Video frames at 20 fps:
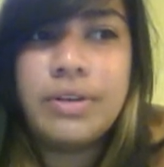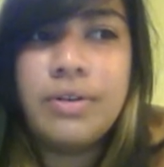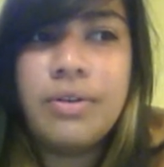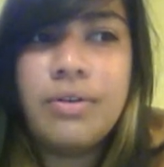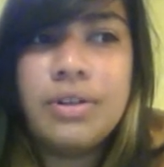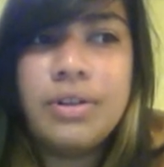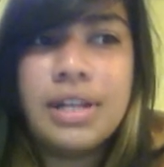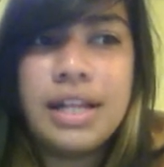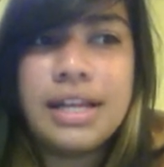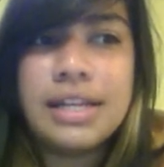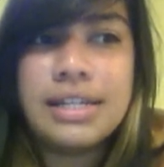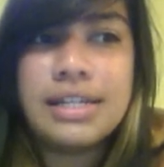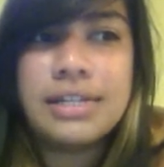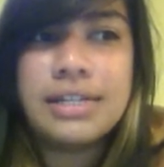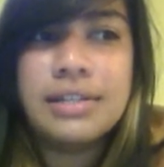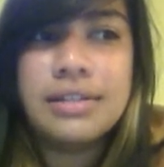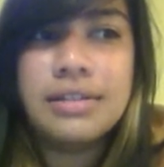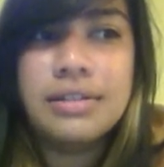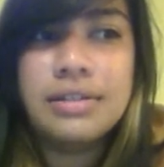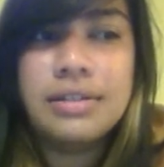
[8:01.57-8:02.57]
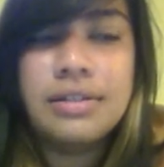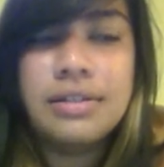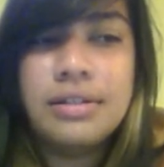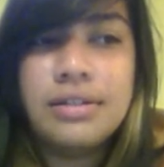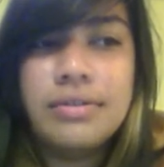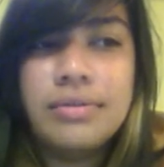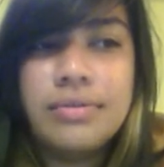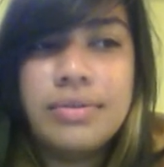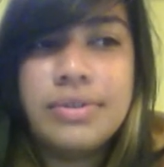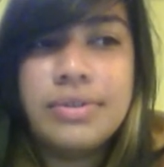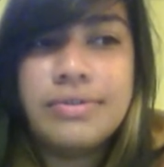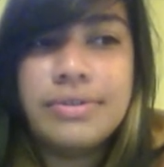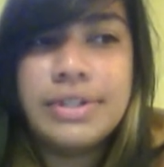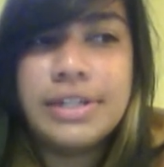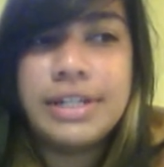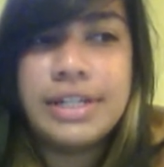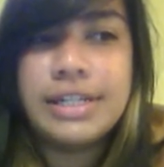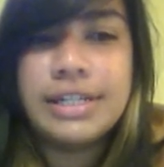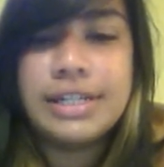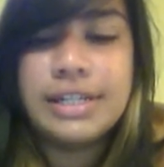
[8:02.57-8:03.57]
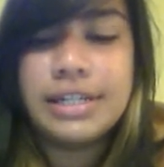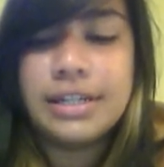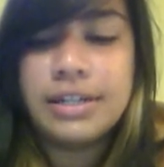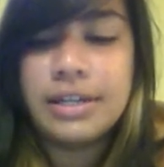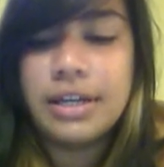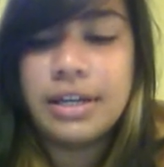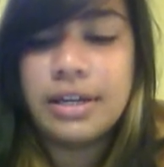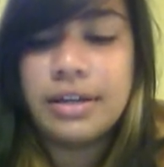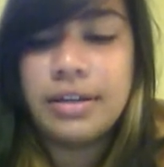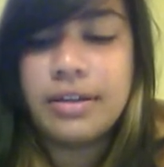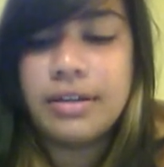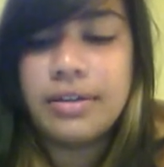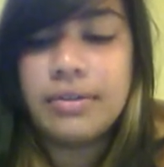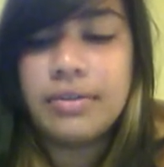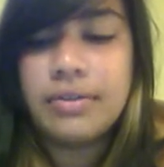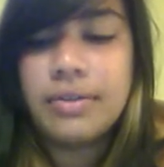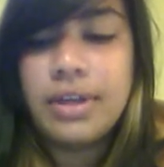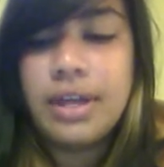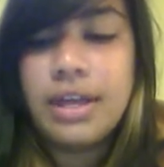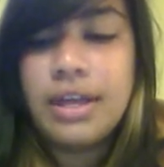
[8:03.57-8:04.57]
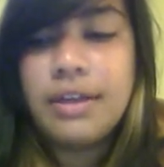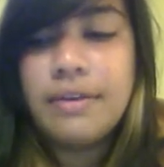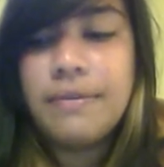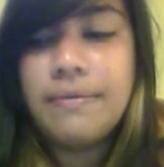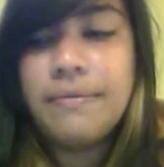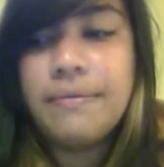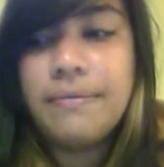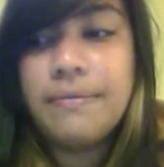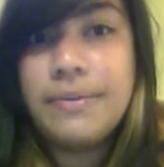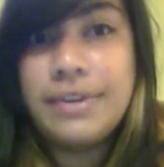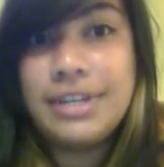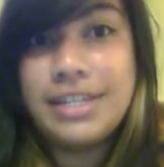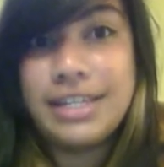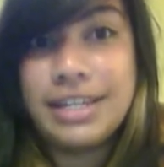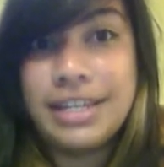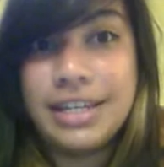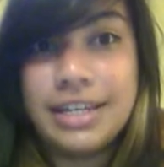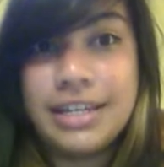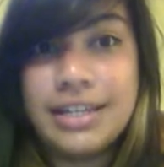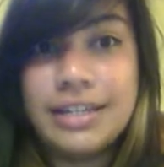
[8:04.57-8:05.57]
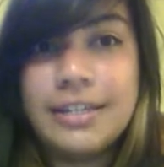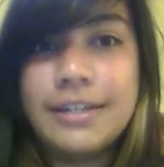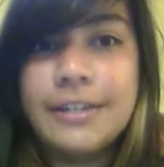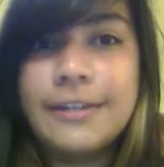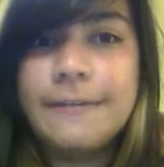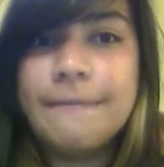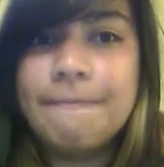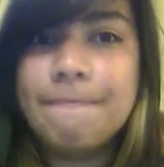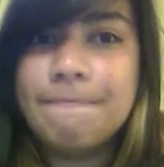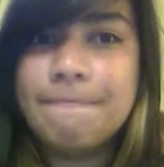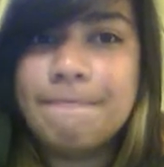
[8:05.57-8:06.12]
the whole class was really easy. Physics.